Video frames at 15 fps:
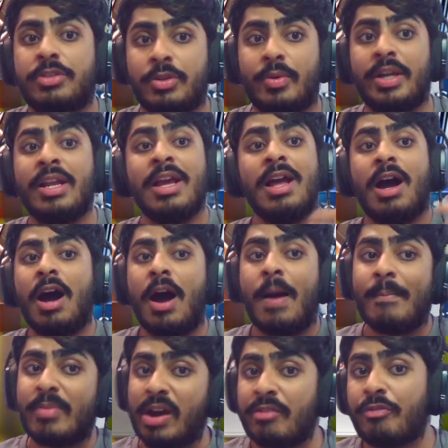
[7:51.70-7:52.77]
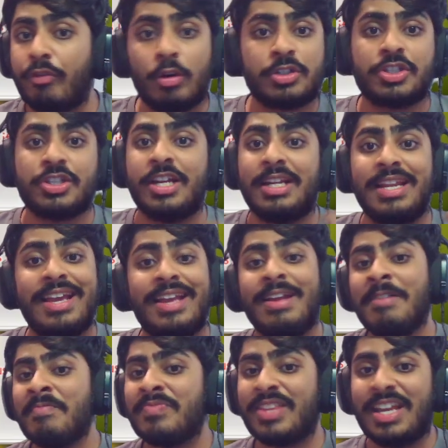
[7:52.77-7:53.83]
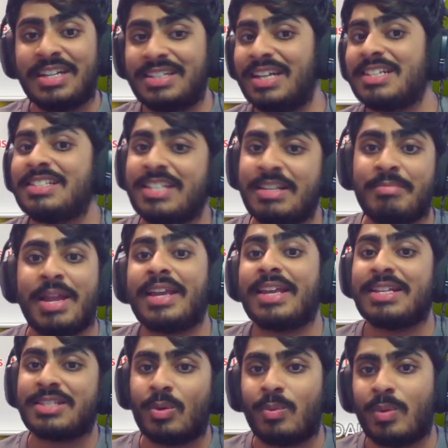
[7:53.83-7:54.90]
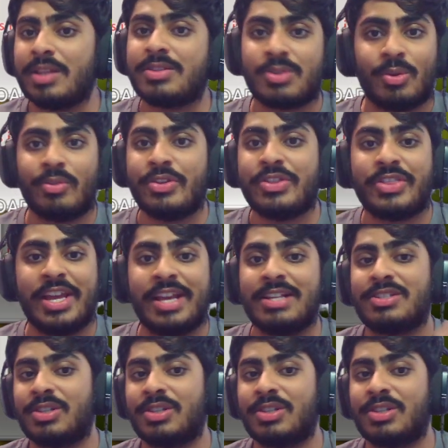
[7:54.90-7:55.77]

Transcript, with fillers: do it. Um, unfortunately, it does seem like it's a once only thing